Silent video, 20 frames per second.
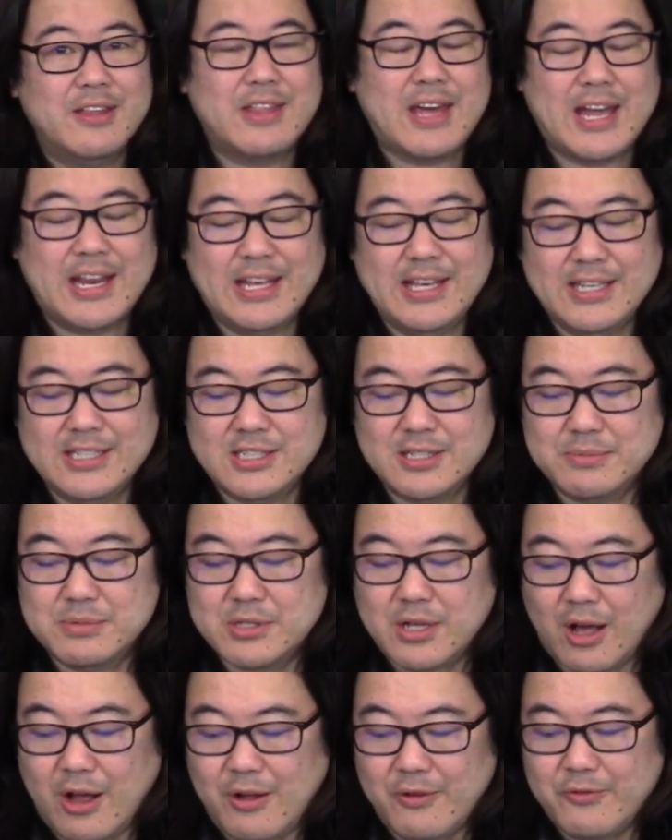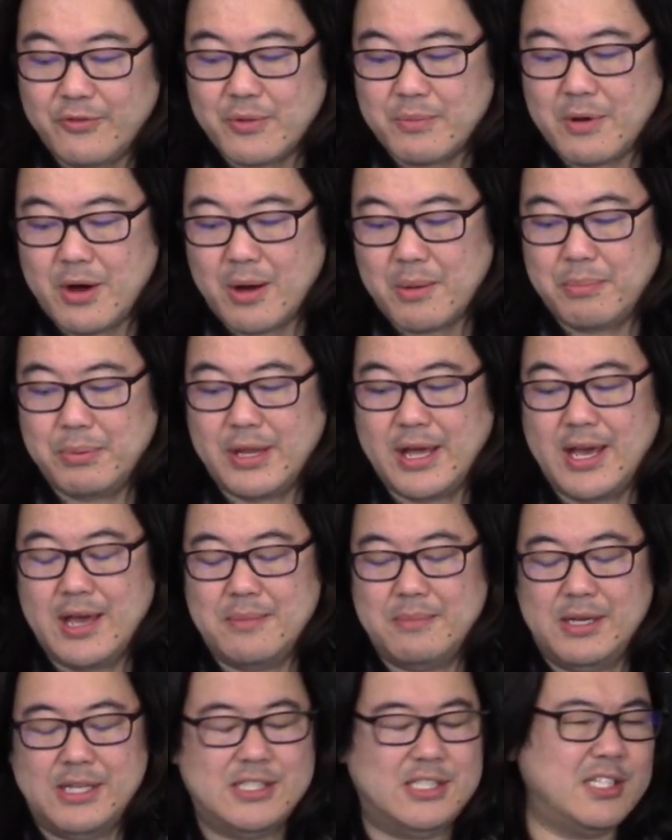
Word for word: that he's absolved from all blame